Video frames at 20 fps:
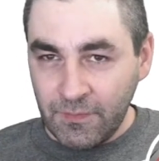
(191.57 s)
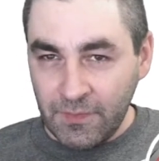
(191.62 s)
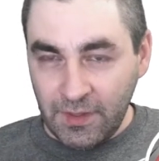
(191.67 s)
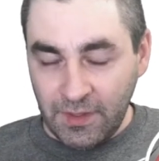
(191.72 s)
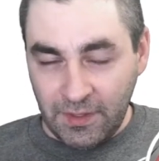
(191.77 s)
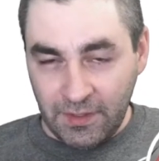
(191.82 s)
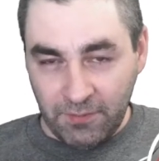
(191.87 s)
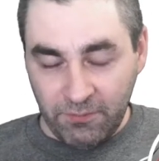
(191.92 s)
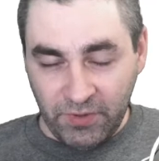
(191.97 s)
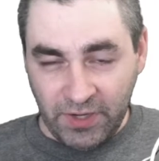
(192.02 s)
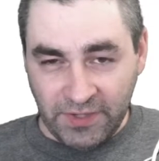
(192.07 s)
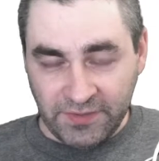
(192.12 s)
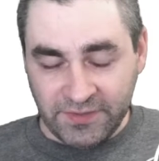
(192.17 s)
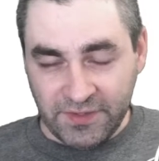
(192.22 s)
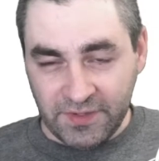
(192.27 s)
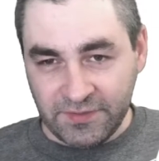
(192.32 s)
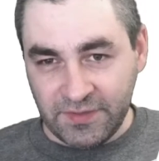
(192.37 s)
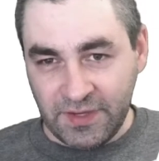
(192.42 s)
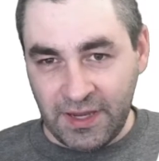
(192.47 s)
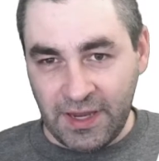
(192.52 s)
in the
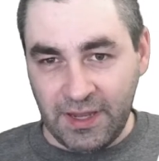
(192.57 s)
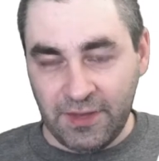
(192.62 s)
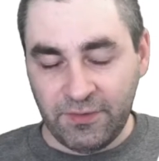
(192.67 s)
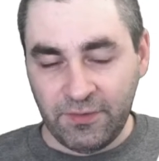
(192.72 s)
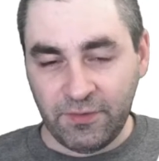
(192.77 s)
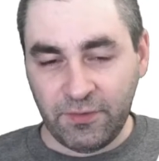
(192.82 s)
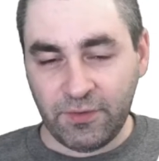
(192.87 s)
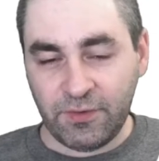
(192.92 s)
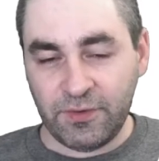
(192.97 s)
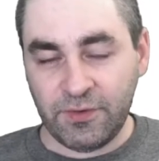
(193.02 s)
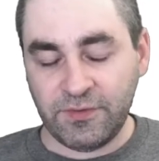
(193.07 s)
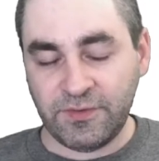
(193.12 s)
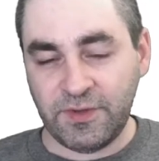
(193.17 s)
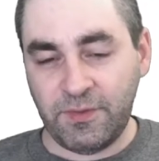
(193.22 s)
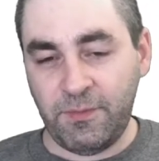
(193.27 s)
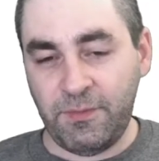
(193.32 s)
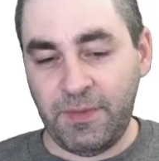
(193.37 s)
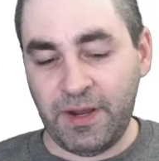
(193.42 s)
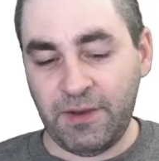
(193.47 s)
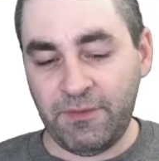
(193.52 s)
process, I had to learn
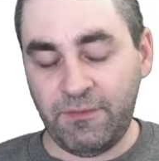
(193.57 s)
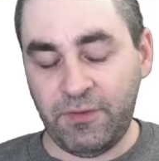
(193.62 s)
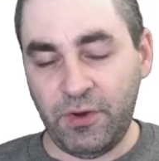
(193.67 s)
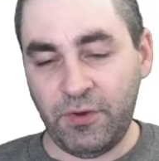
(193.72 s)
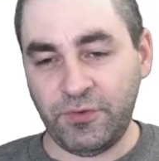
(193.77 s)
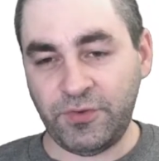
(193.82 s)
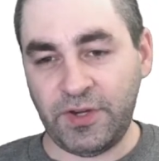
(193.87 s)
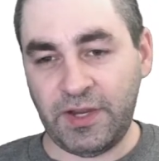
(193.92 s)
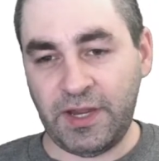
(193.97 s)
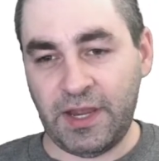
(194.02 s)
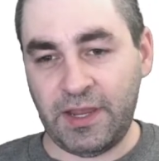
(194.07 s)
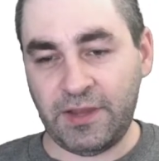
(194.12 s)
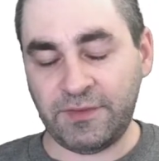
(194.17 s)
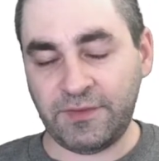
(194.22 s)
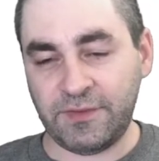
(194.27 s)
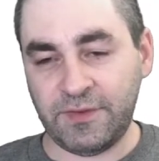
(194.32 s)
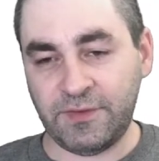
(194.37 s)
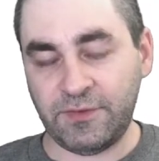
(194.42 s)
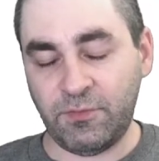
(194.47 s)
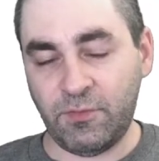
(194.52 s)
some amount of
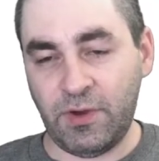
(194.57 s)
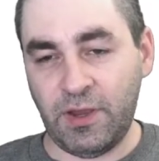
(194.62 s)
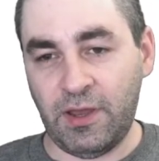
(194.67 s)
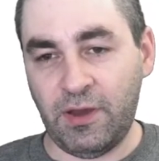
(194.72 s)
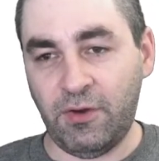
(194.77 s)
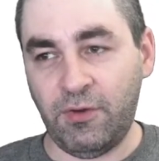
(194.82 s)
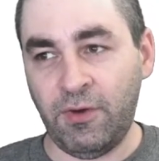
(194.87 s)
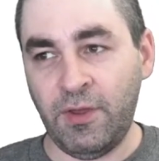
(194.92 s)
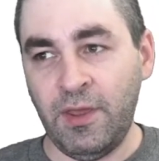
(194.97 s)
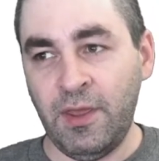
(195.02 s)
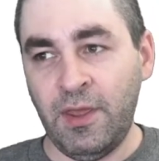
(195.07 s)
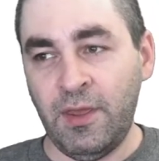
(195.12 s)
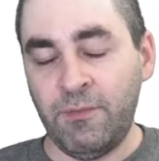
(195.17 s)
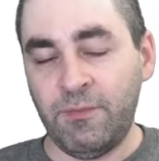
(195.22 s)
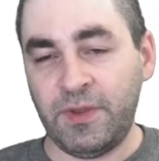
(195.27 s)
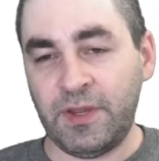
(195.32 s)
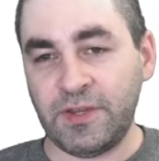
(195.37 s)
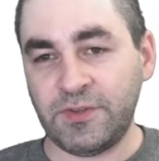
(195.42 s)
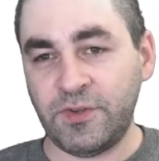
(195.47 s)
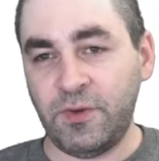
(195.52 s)
Node.js as well,
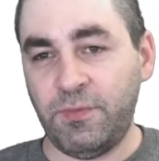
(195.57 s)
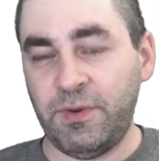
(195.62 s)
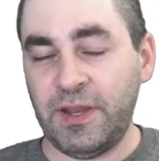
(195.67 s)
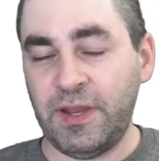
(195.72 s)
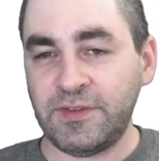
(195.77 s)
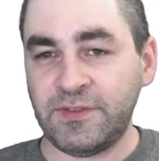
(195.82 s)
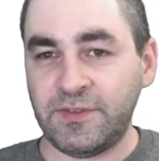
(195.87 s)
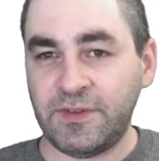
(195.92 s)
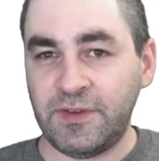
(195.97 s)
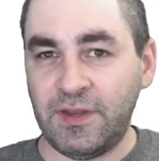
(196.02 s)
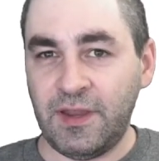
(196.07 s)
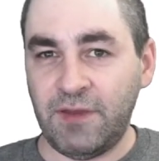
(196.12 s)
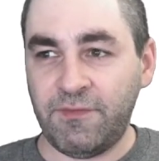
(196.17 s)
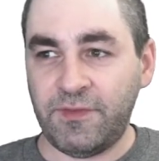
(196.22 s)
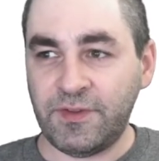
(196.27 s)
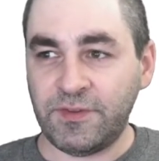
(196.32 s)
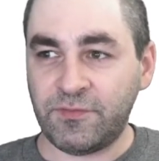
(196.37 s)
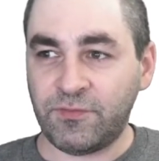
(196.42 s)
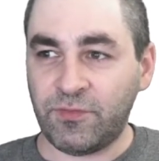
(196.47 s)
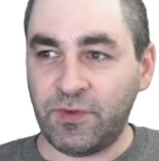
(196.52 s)
because OpenSTF
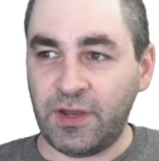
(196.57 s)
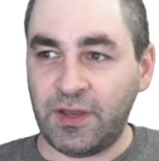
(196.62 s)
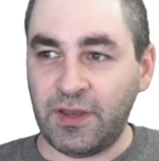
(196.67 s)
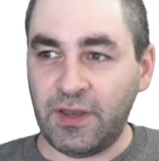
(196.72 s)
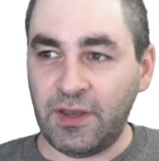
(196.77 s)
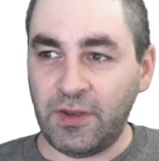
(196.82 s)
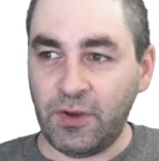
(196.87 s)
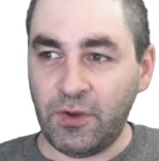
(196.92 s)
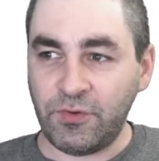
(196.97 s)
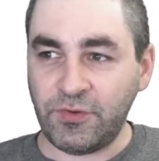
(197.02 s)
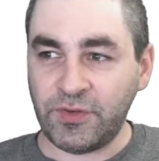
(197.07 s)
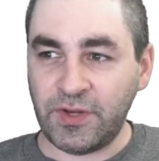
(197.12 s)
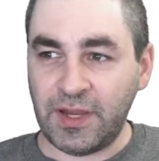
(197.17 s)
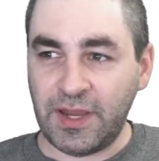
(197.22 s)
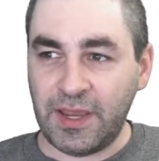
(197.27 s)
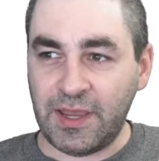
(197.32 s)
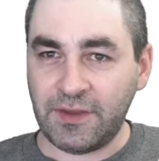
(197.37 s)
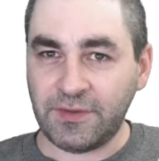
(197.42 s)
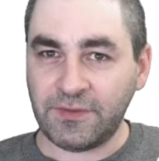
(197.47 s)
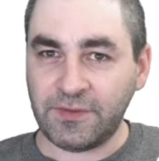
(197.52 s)
is written in
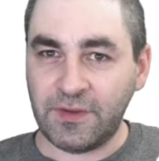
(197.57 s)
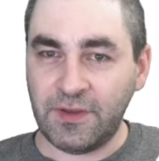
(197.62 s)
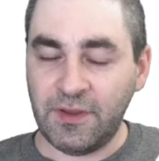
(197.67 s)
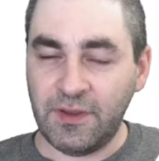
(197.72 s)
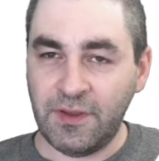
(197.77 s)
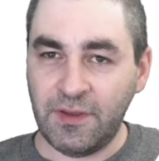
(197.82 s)
Node.js.